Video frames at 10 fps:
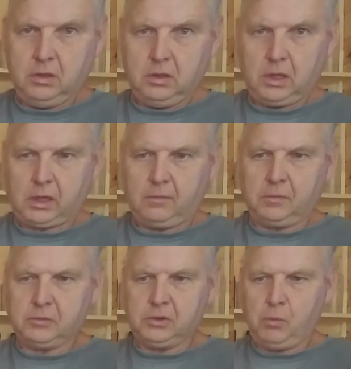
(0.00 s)
Come from
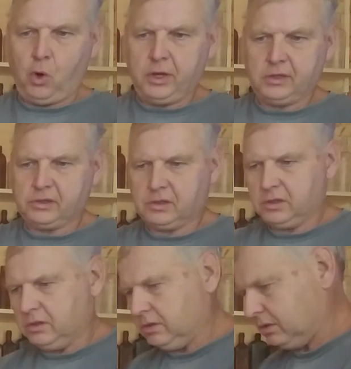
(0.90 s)
Saboyas.
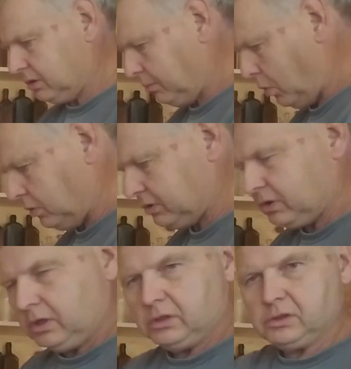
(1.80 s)
Saboyas.
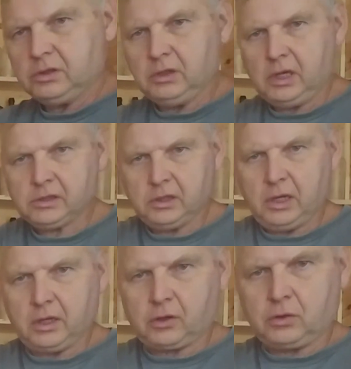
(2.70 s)
See, that's
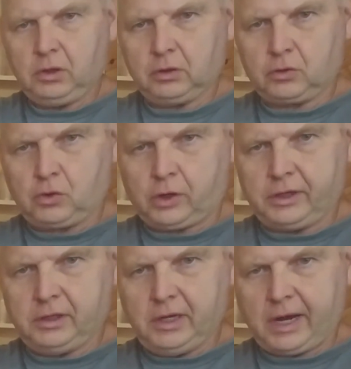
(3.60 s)
another little crooked
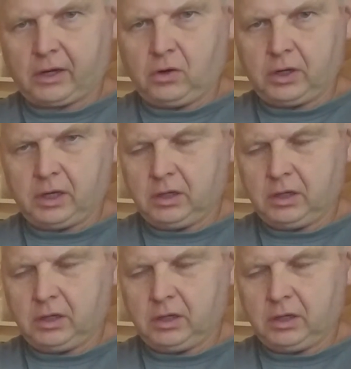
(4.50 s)
neck on it.